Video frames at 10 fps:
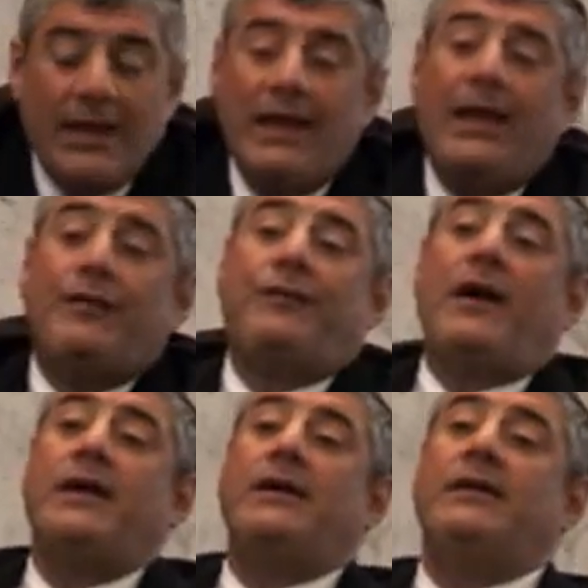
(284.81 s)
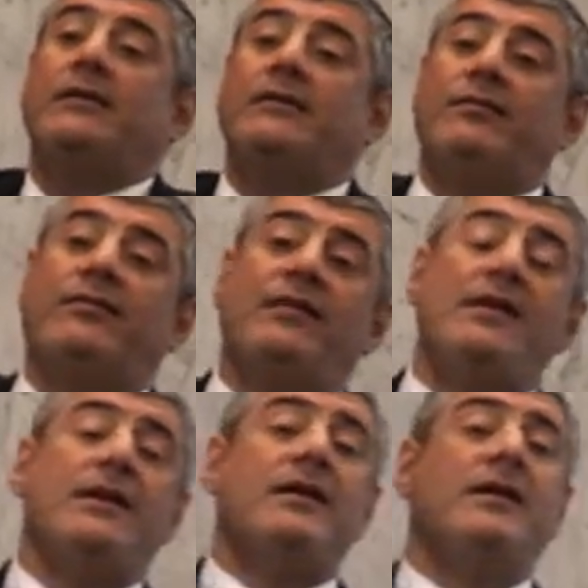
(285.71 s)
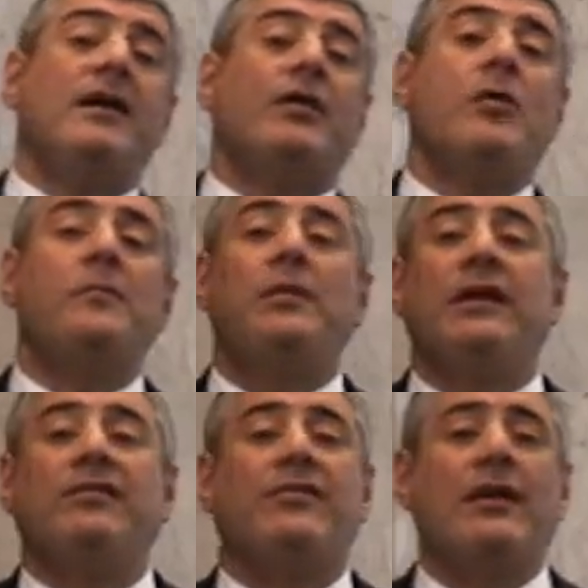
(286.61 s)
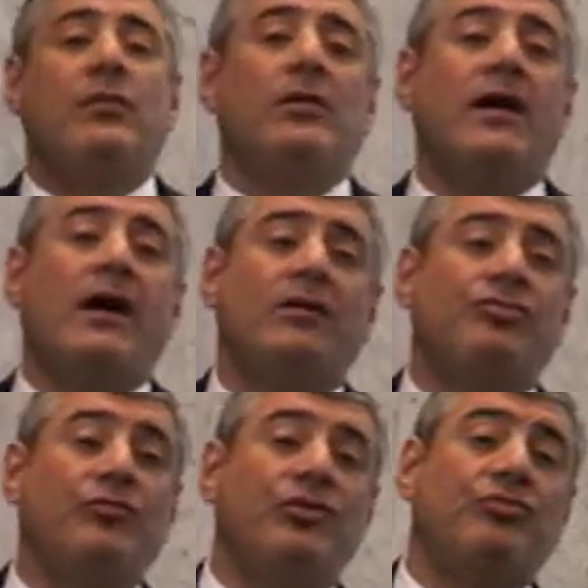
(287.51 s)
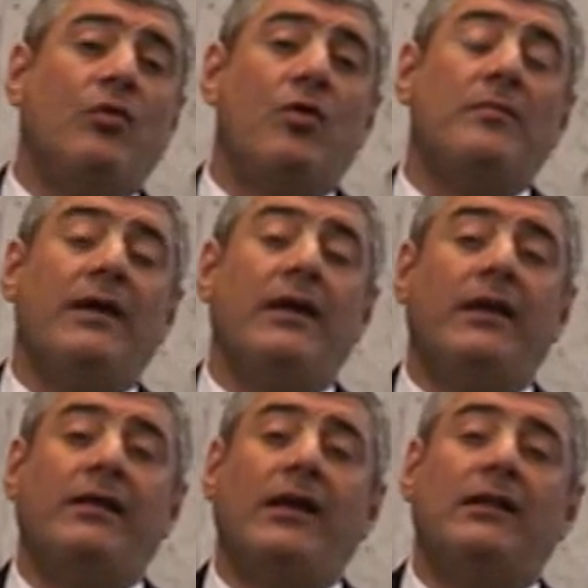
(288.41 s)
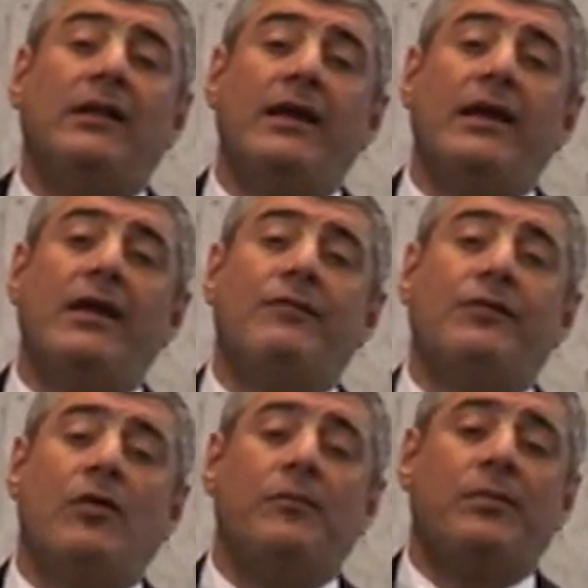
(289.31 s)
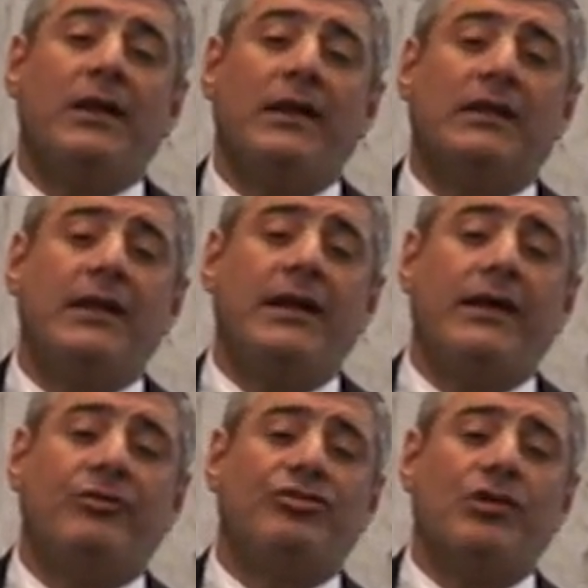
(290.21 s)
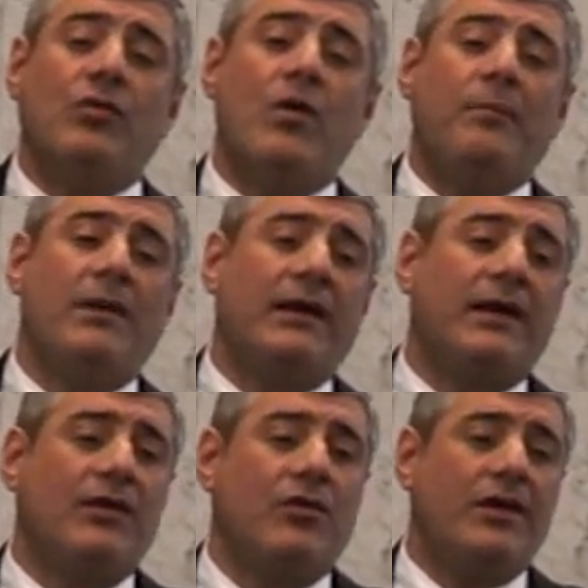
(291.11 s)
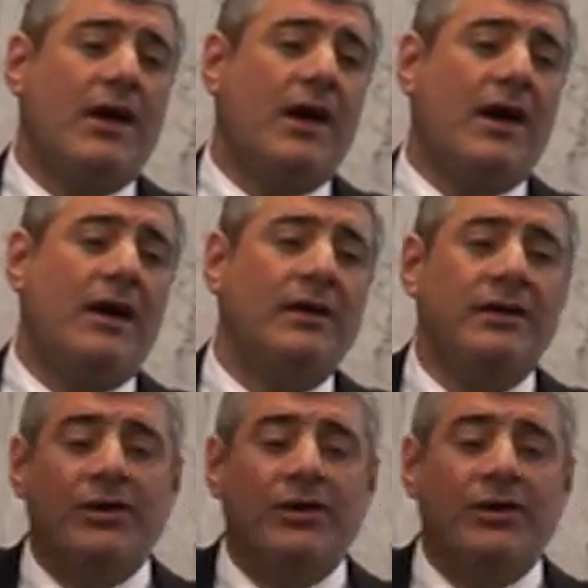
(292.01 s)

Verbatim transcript: if I see a complete secular Jewish woman that live completely, she grew up like a Goya,